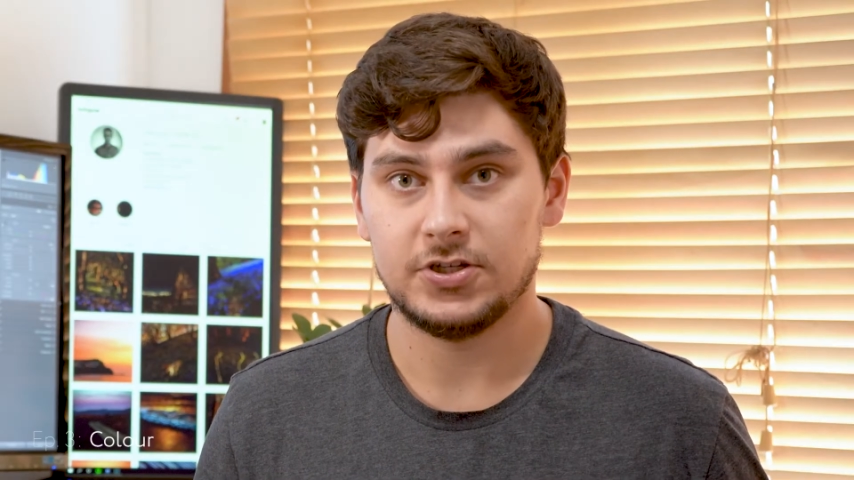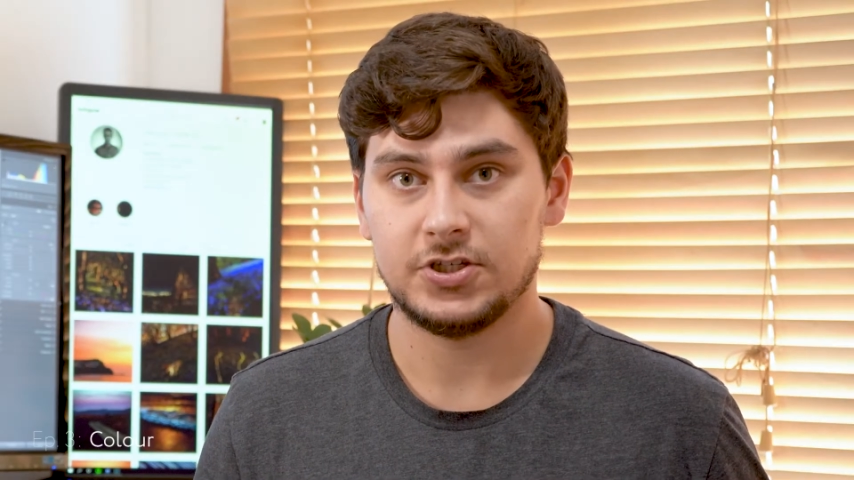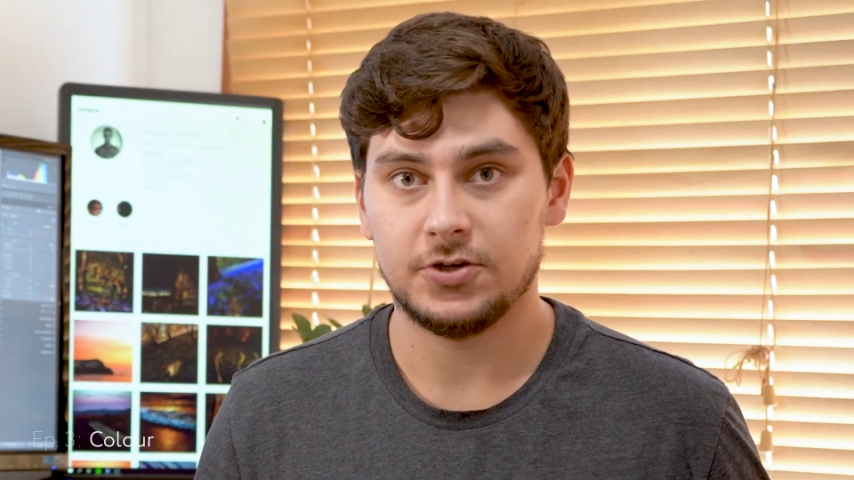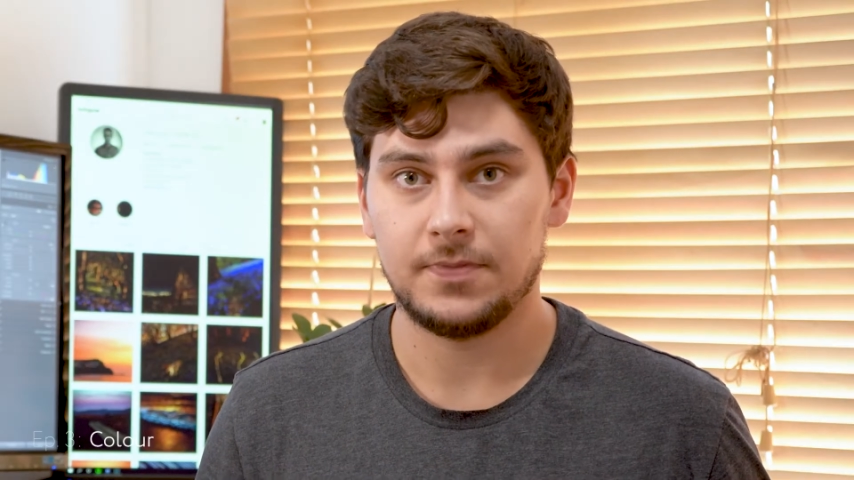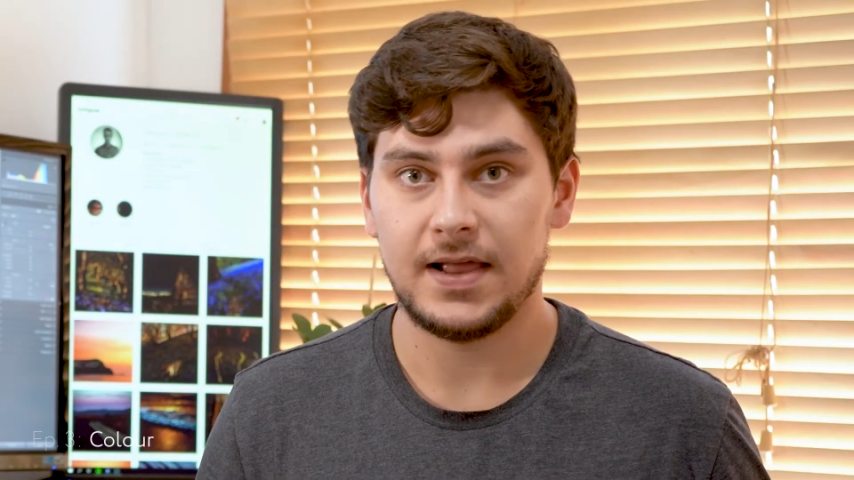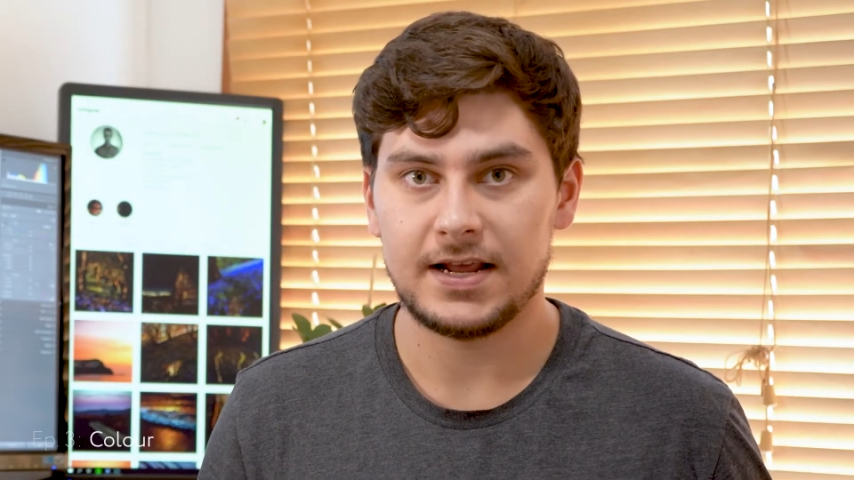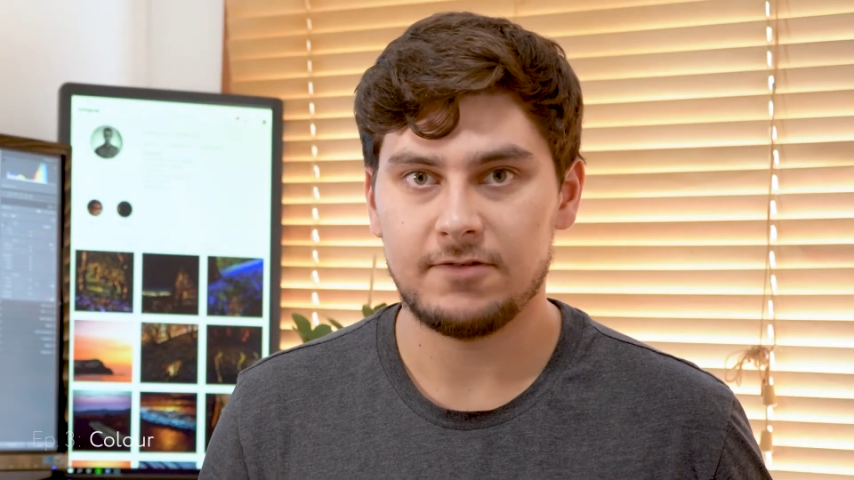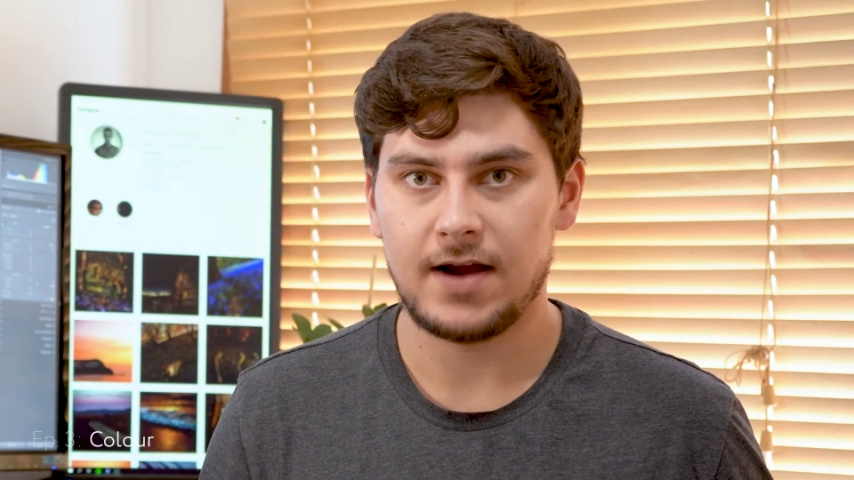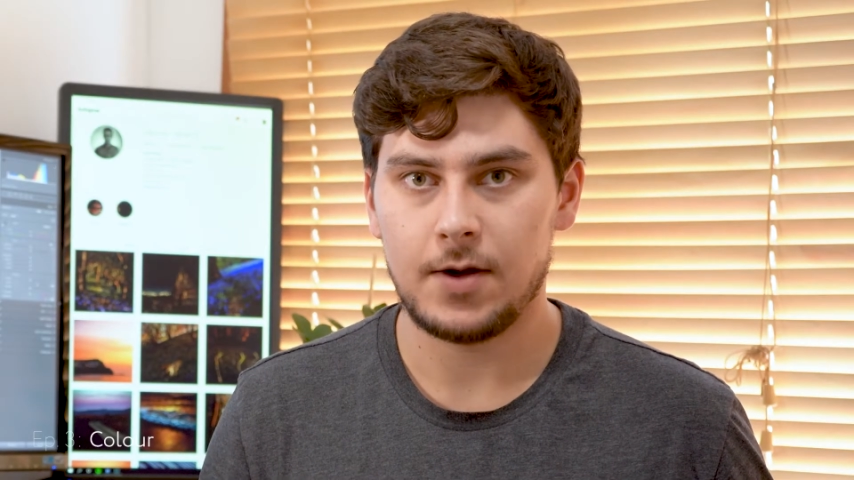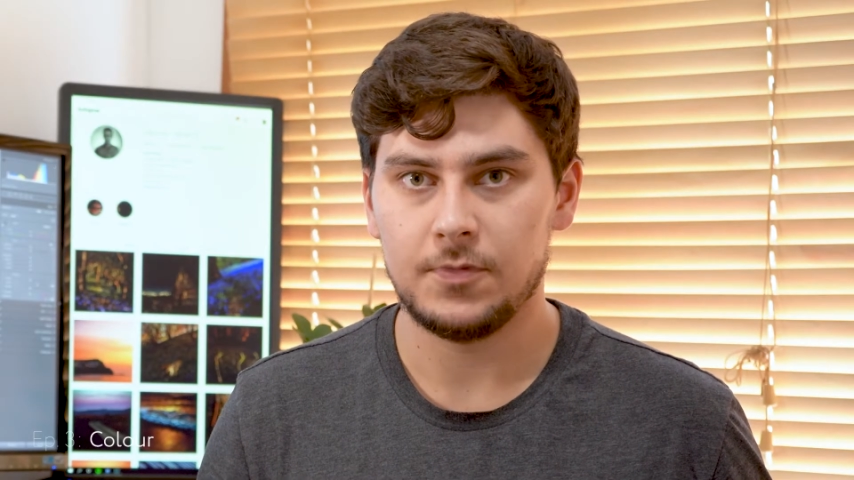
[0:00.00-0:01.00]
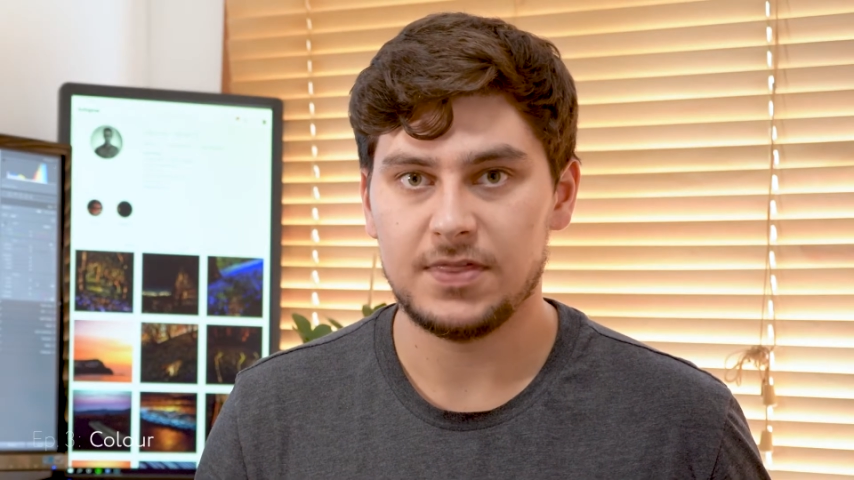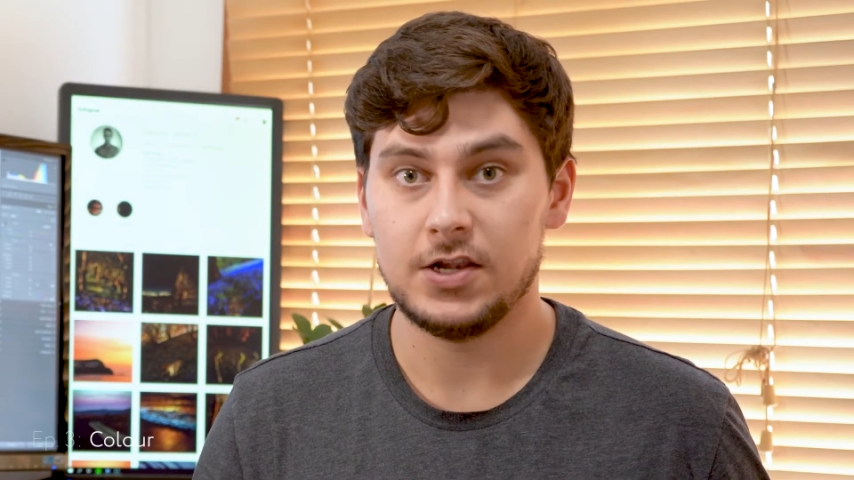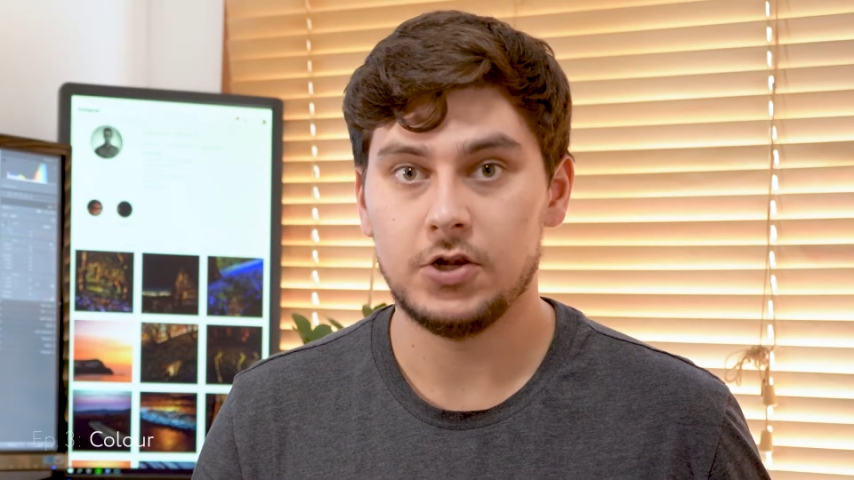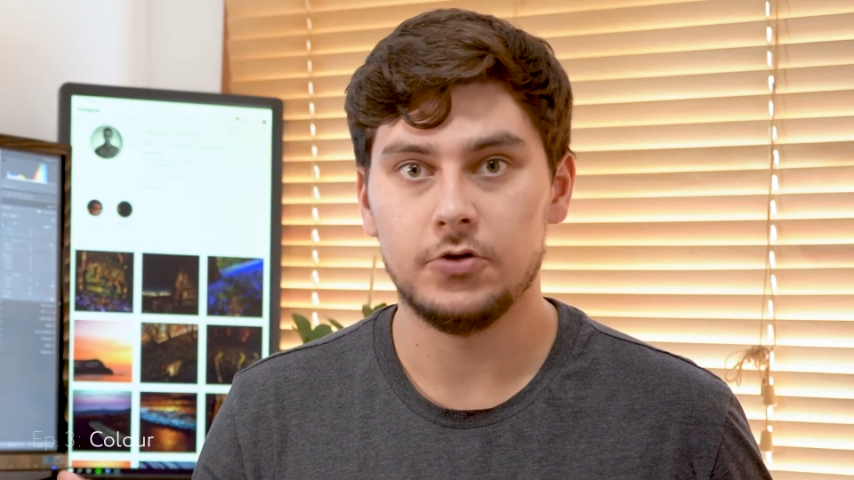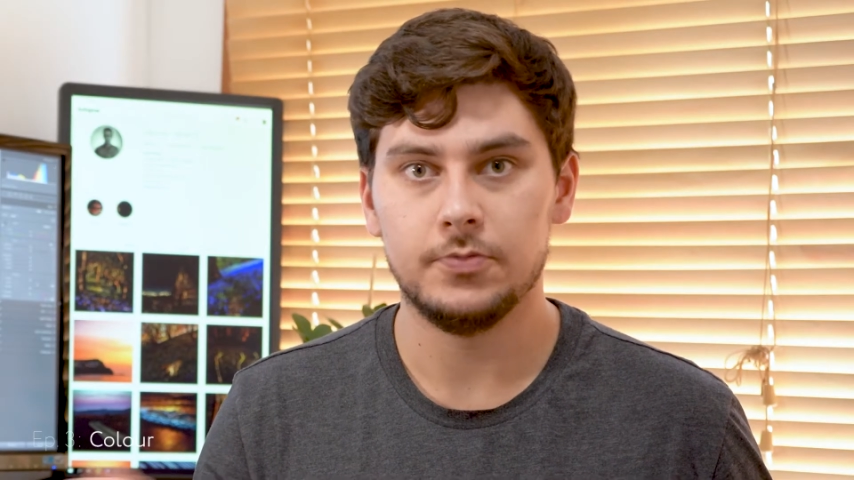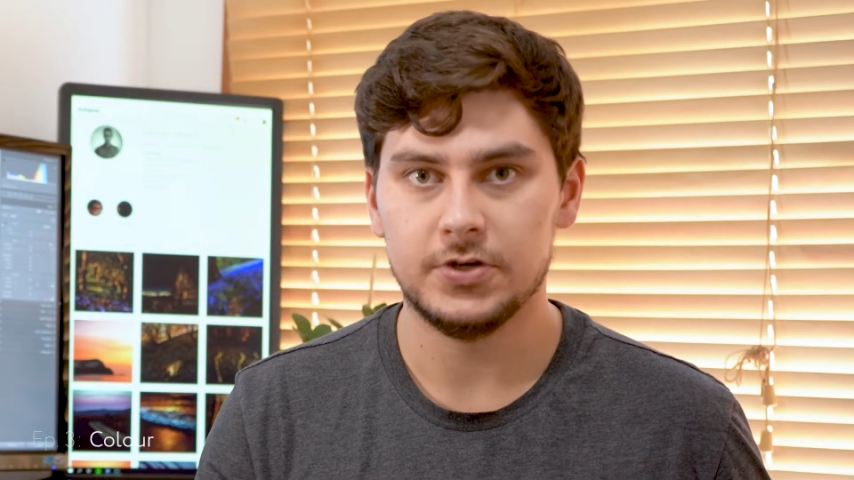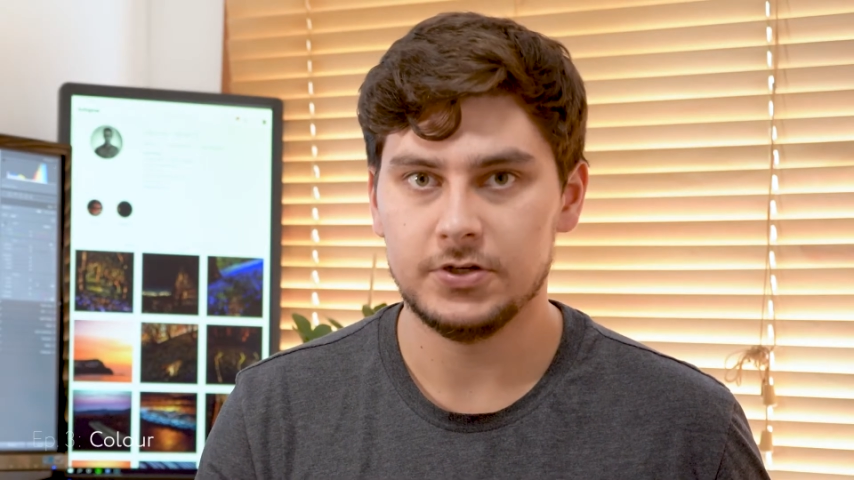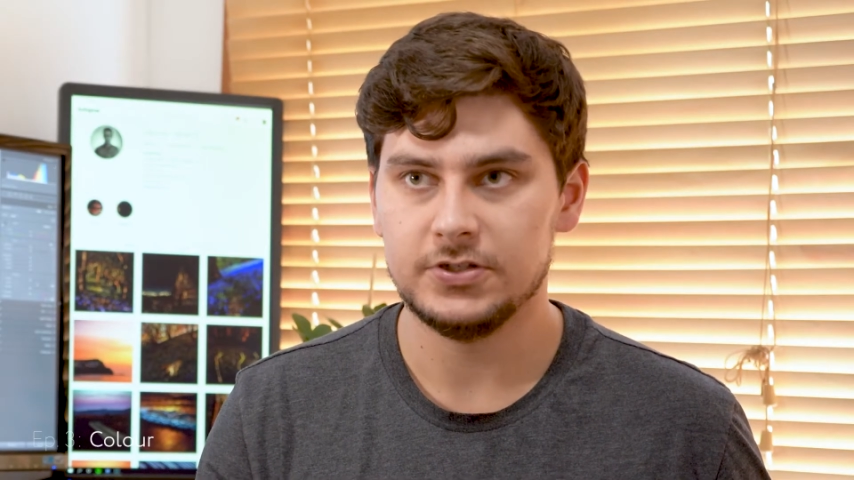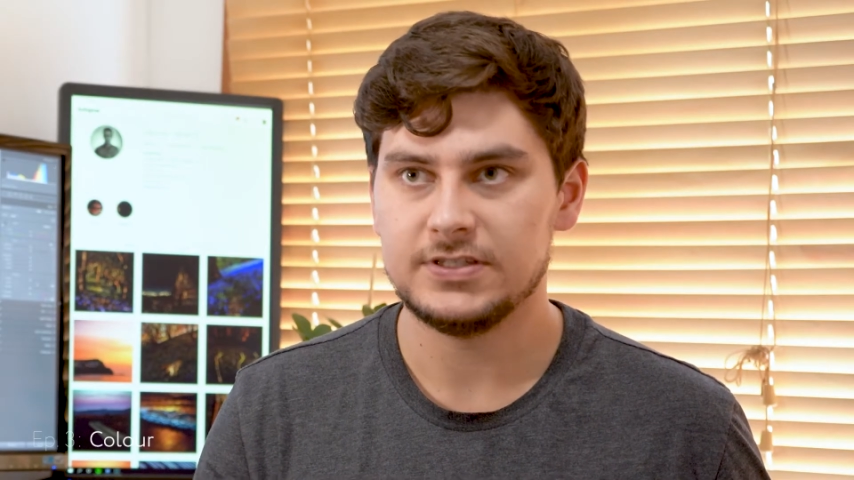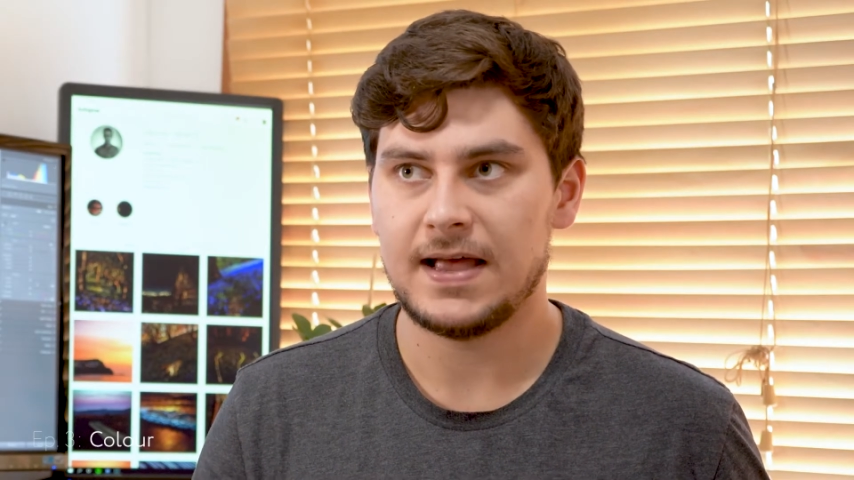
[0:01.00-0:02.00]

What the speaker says: so you're playing around with the luminance